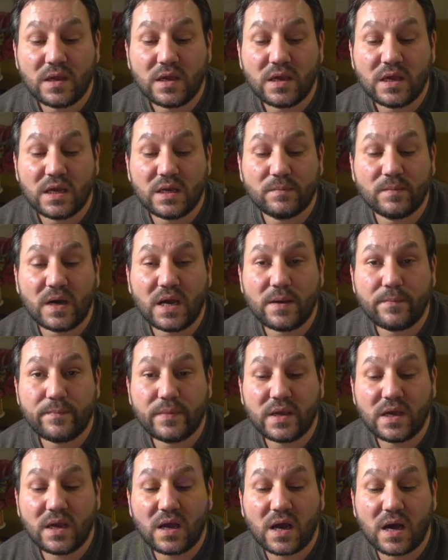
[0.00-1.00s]
It might
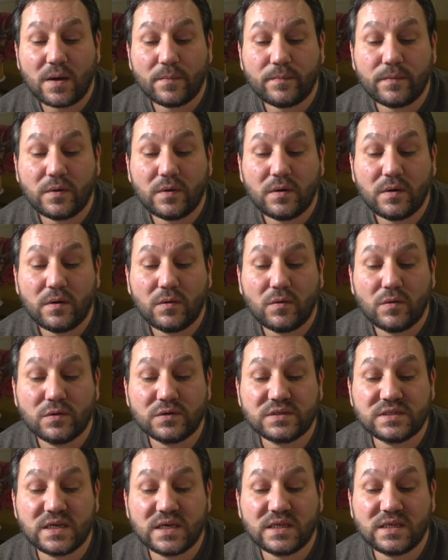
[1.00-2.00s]
pick up or
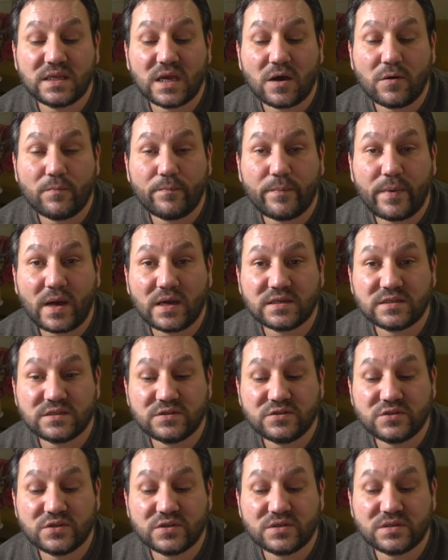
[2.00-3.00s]
set down
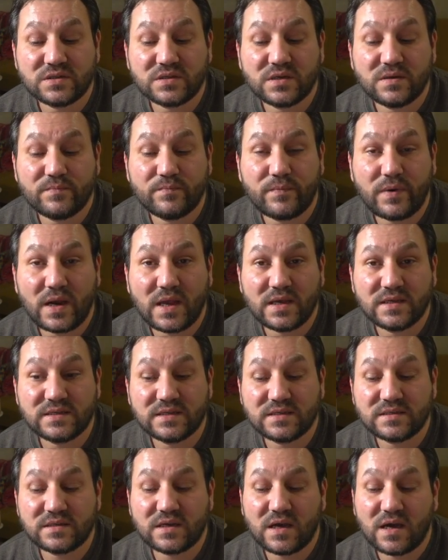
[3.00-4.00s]
passengers in
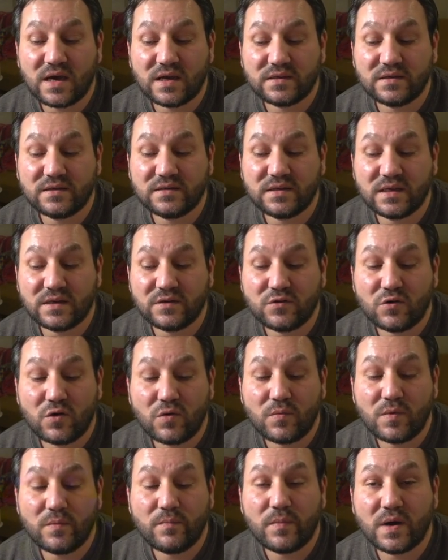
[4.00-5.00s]
places other than
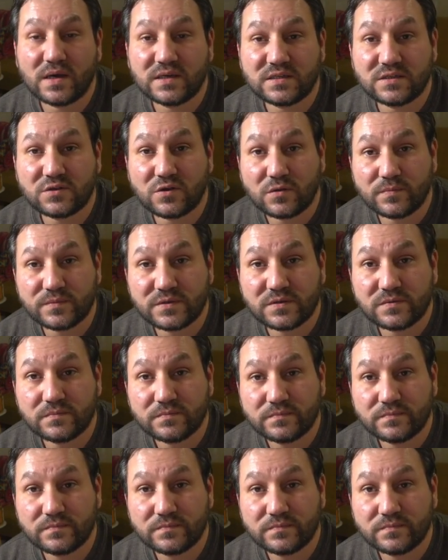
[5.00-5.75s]
normal bus stops.